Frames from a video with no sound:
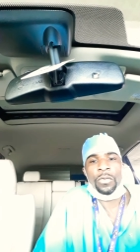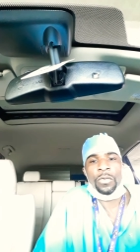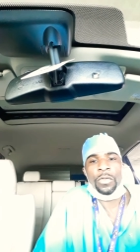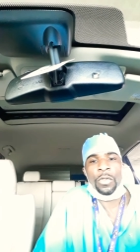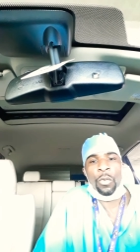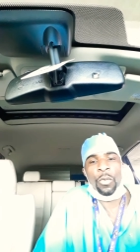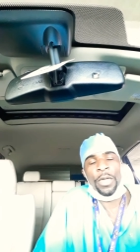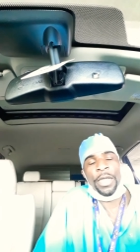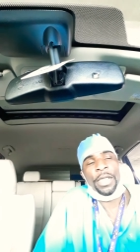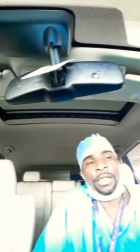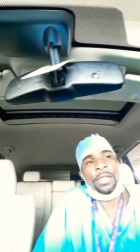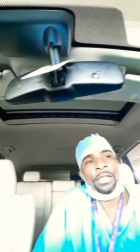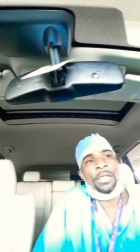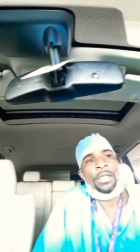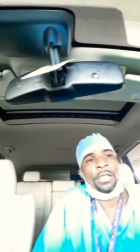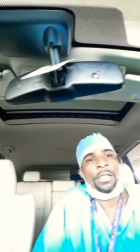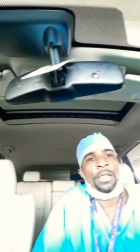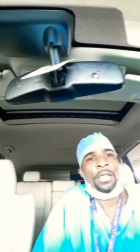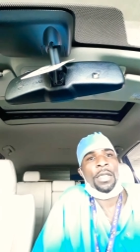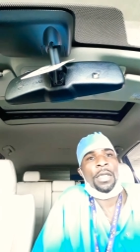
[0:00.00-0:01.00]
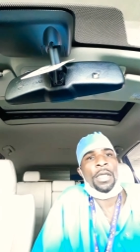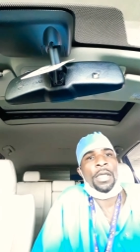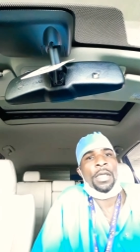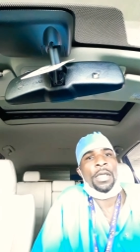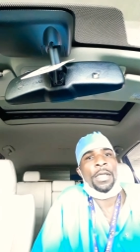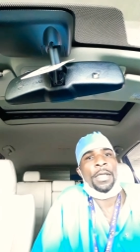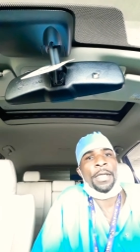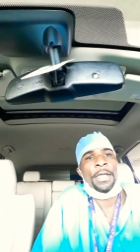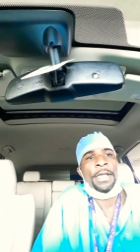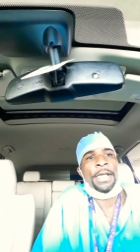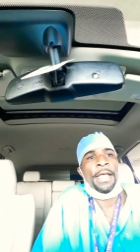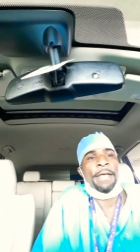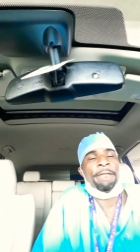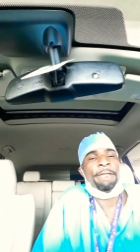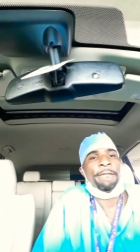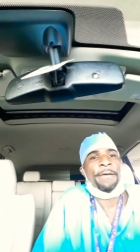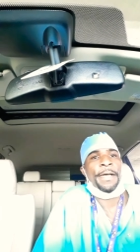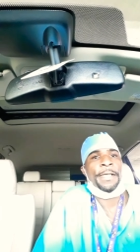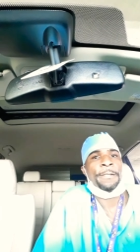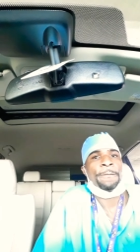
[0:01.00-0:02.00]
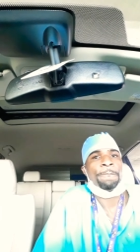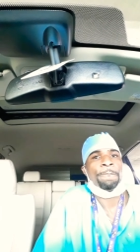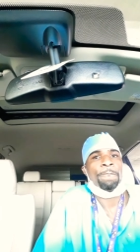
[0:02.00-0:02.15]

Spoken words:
the win in that fight.